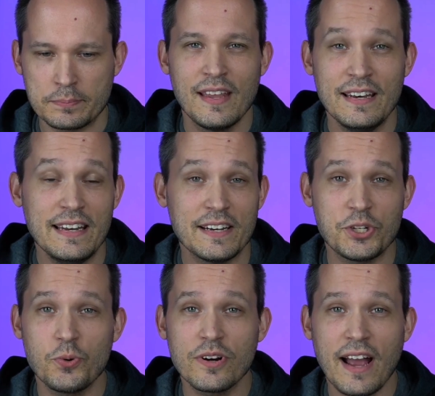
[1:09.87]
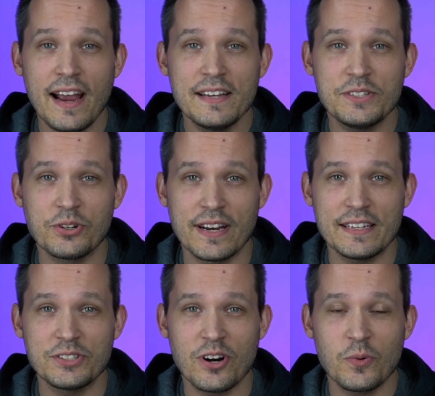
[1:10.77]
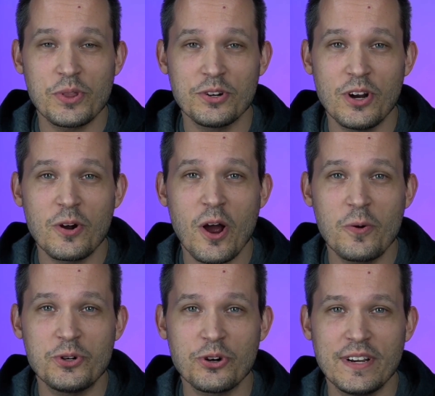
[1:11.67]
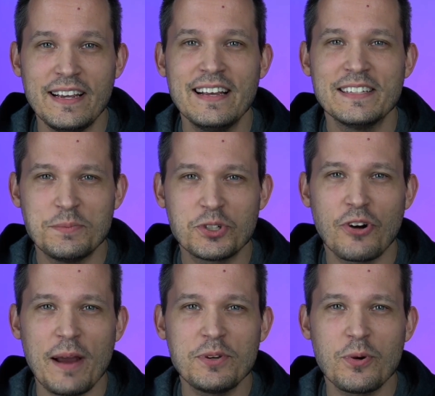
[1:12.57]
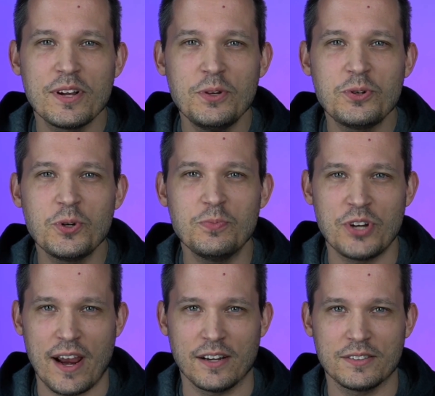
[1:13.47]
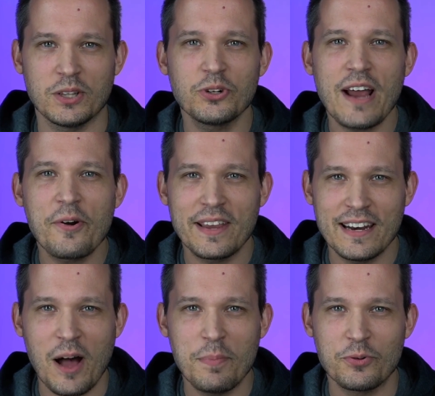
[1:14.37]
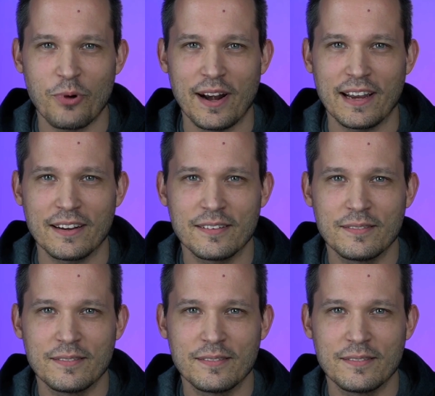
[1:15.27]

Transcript: Need a tour guide as you're getting started with your no code journey? Subscribe to our YouTube channel to learn how to get up and running.